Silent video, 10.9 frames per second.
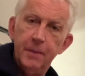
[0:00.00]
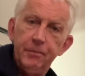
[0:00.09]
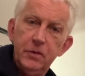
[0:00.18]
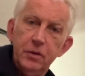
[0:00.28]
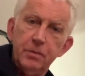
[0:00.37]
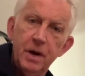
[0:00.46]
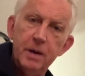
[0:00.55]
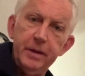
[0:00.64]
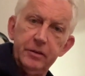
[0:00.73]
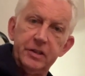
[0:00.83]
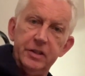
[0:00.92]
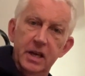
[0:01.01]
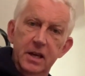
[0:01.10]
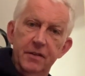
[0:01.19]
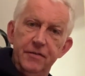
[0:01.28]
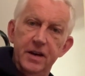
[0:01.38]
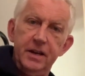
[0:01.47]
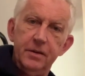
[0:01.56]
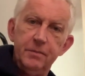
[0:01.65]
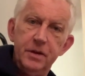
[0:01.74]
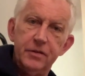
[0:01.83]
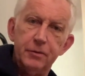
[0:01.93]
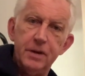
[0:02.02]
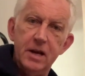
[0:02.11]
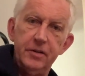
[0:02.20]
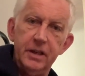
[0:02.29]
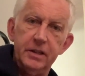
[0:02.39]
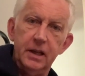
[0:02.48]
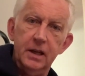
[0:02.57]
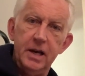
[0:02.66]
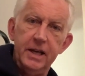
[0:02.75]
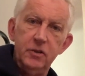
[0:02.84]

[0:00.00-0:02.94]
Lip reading: You might be able to see, if I move it around in the light,